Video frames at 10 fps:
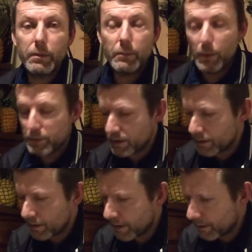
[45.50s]
what was
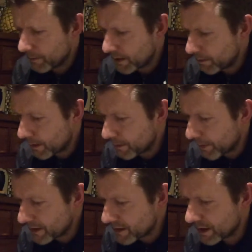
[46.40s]
the he
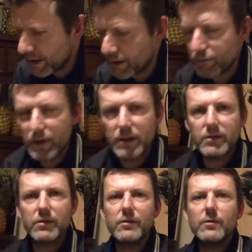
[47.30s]
basically agreed
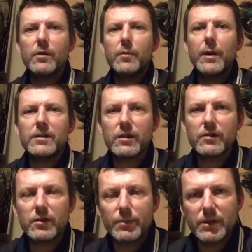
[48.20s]
to pass on
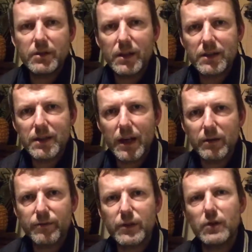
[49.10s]
somebody's
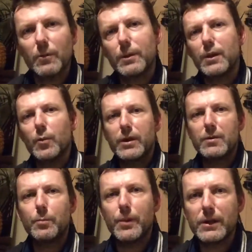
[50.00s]
details for somebody who wanted
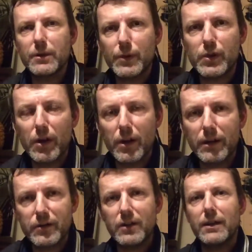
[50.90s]
to beat up a
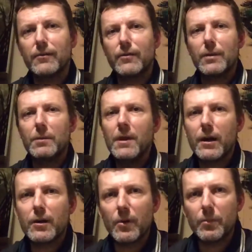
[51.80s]
journalist and give them
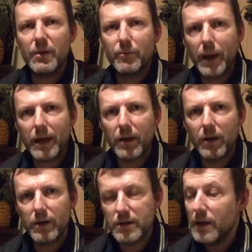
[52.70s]
a couple of black
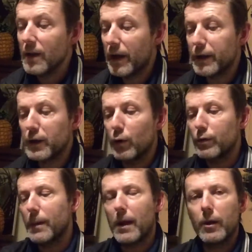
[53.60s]
eyes, and he
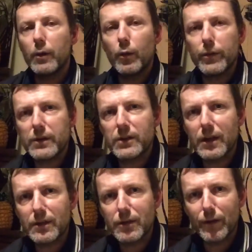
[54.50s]
called him out on all these
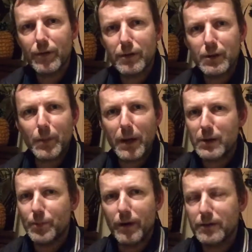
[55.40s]
things over the
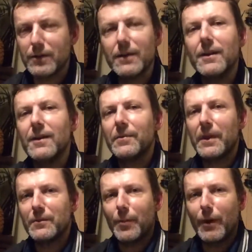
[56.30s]
dispatch box.
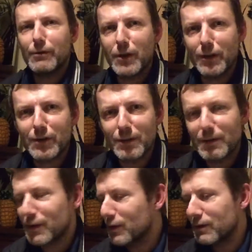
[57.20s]
And Boris
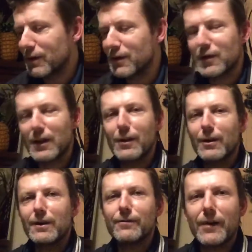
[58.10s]
Johnson, you can see the look
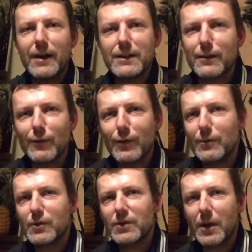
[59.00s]
on his face, he thought it
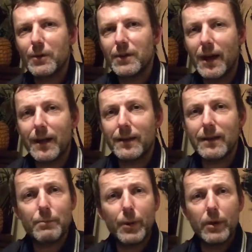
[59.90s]
was so
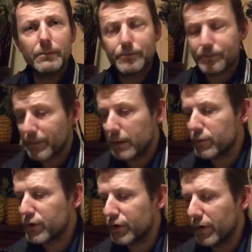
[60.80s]
underhanded, but it
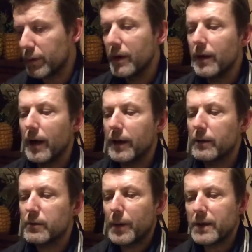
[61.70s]
was true. And
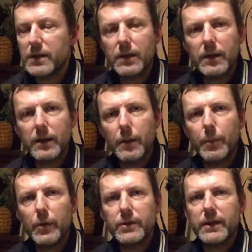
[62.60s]
he was basically
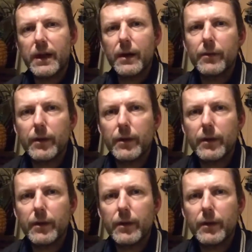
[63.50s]
pointing out